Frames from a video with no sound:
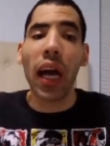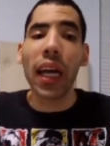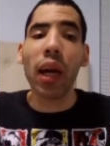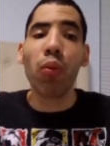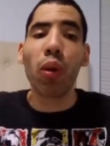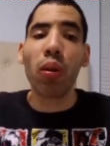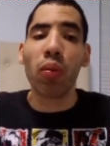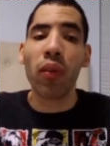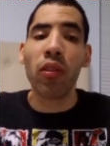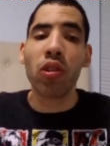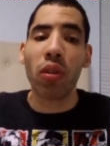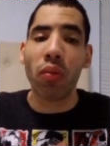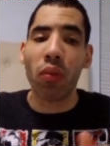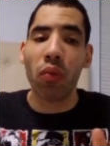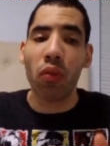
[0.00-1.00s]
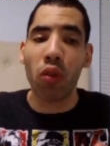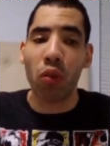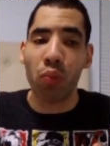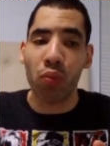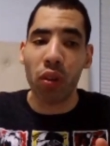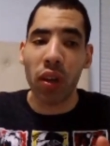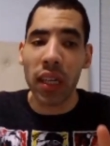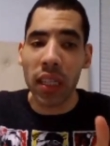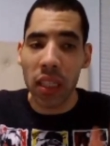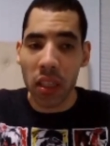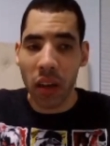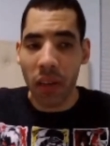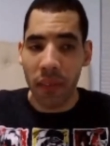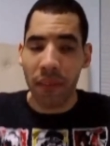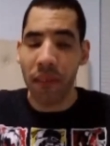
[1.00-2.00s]
give Wonder Woman, oh please,
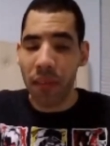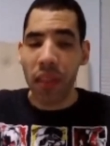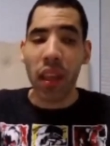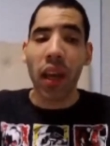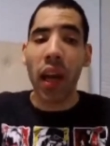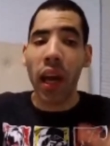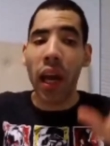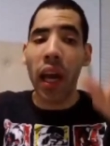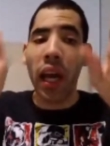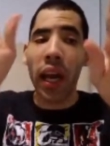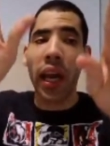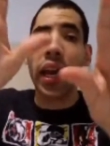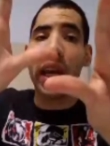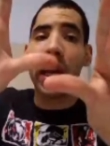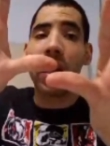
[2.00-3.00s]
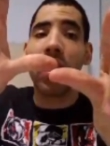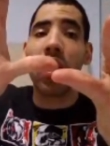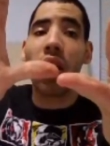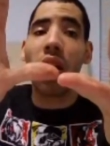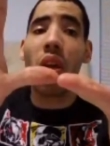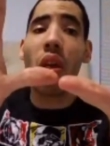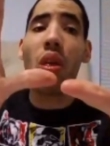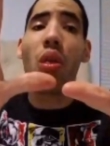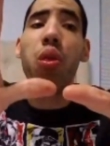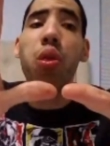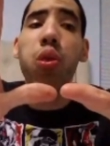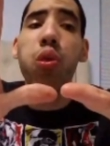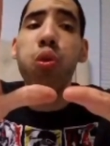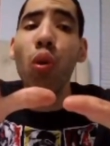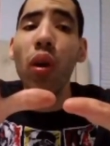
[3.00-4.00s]
a
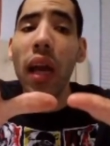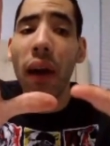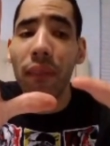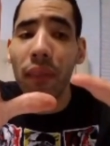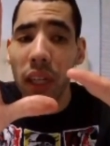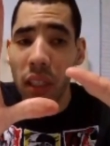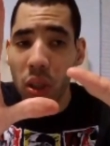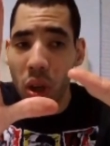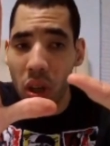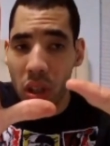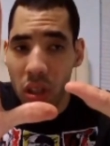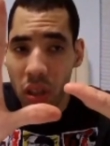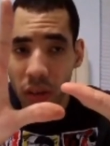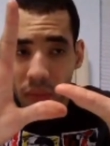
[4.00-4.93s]
3 out of 5 stars.